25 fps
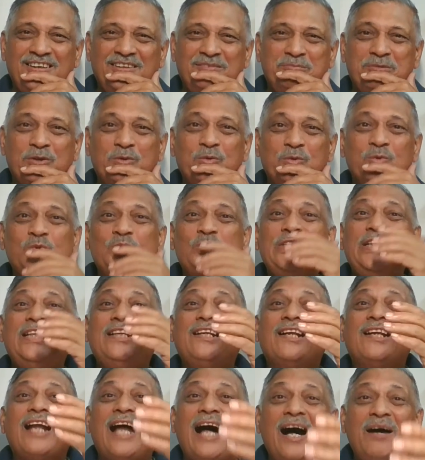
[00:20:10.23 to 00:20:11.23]
But to
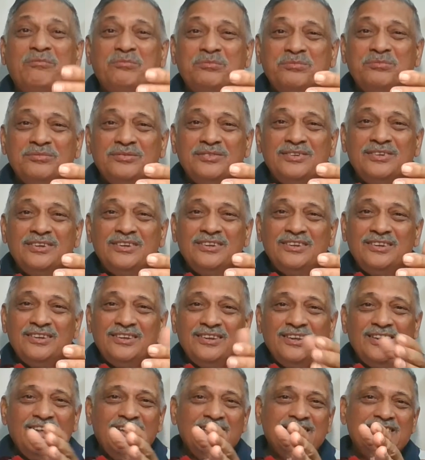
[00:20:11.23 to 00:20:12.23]
see Ram,
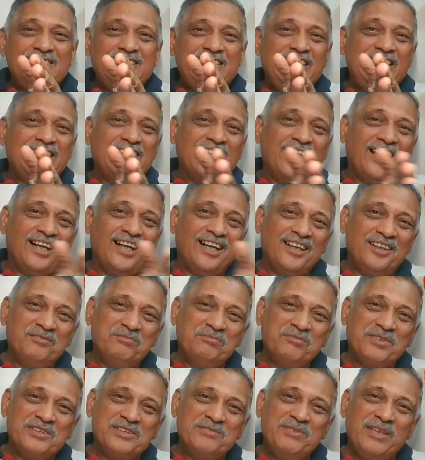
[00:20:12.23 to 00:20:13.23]
Sita
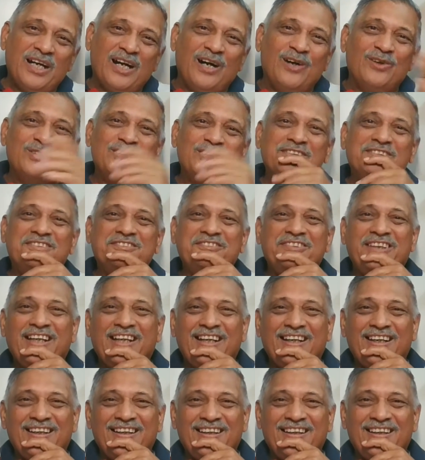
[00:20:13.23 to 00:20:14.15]
must be out of the way.